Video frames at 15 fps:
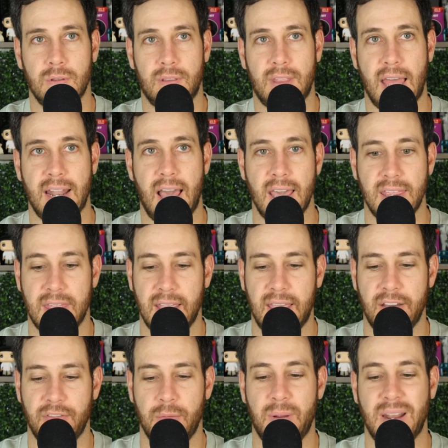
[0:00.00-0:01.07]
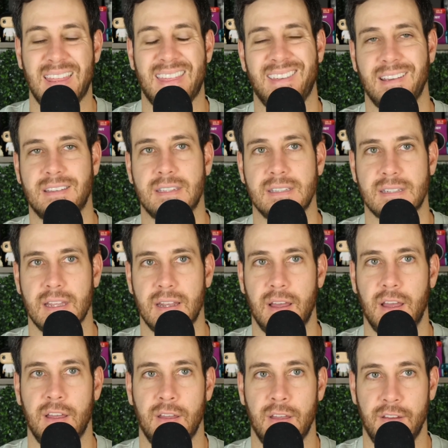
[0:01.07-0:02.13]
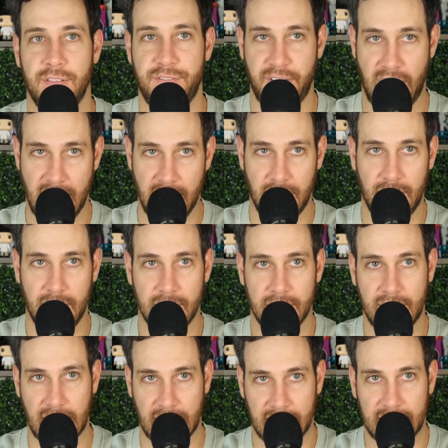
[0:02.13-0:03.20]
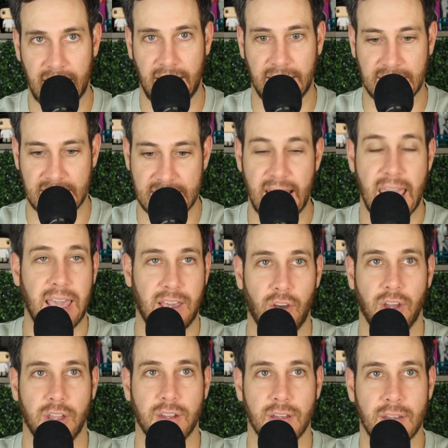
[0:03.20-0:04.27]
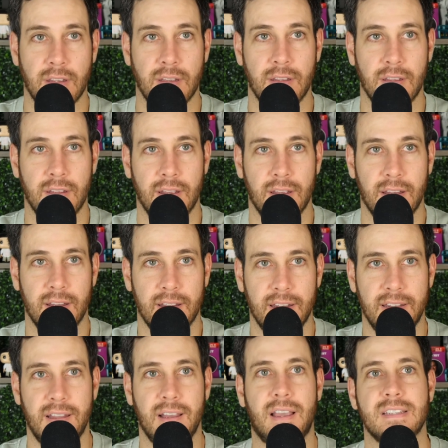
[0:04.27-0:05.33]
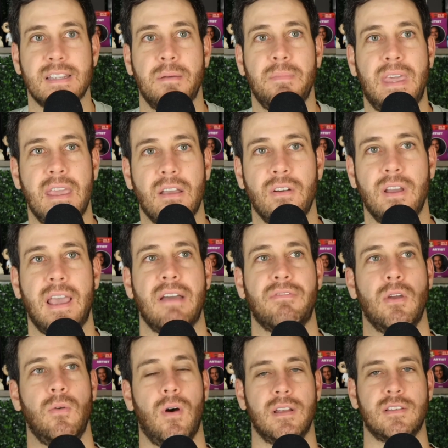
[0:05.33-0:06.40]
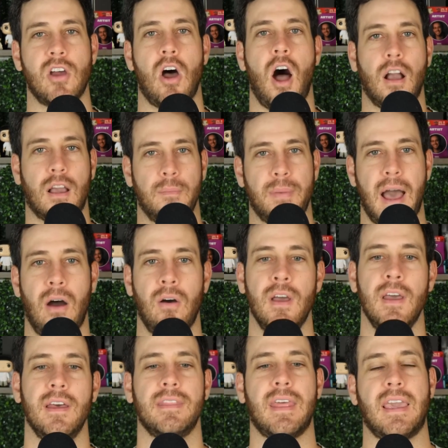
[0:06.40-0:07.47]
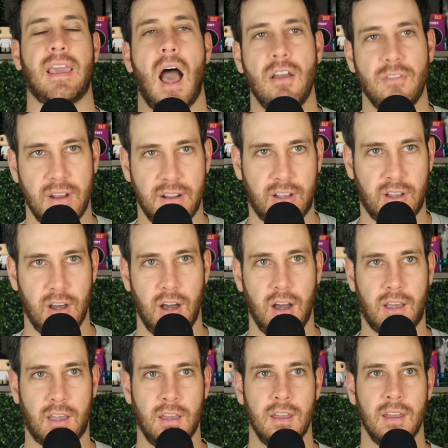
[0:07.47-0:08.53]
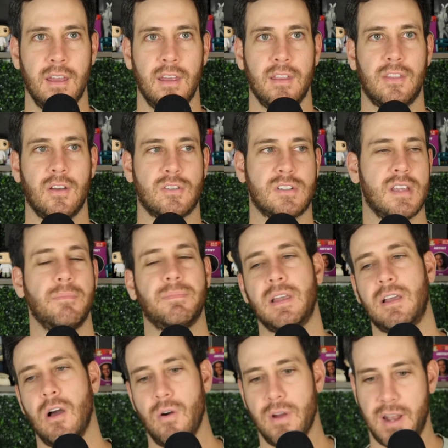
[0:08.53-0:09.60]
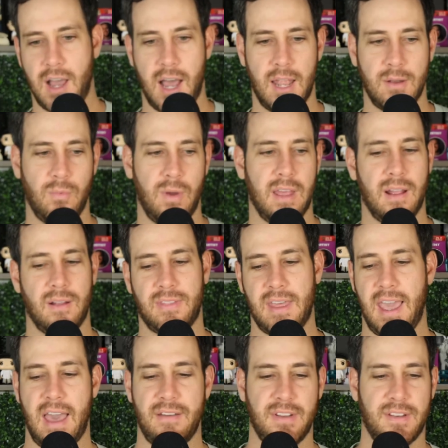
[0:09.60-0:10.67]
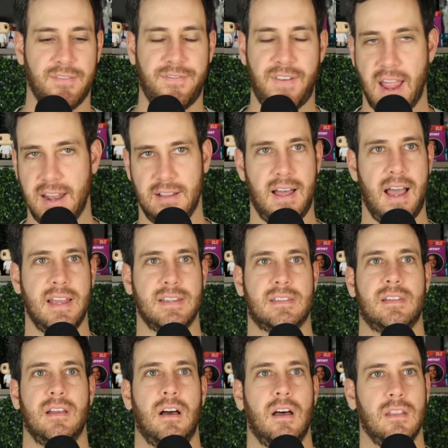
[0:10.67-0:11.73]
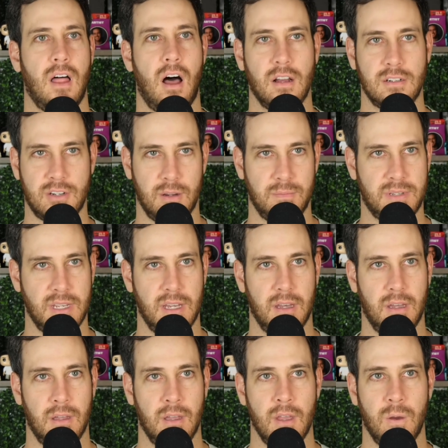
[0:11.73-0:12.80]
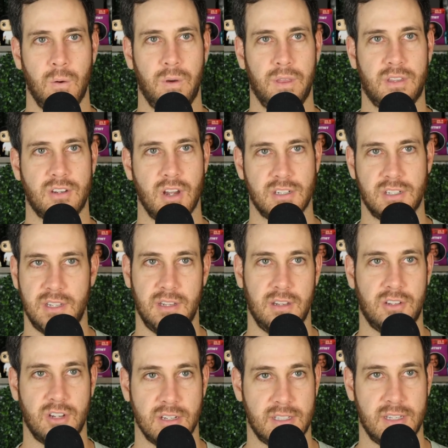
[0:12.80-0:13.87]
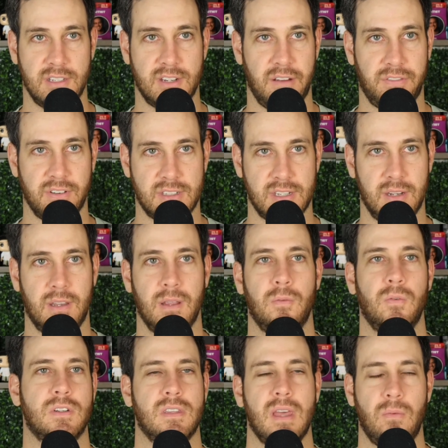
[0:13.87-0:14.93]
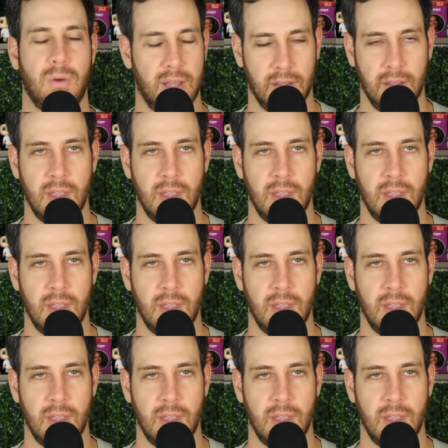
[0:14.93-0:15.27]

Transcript: That I think everybody thinks is going to fail, that they stay good. Because I'm hearing everyone talk about they got rid of Cook. There's something going on where they haven't finalized a long-term deal with Justin Jefferson, which they will.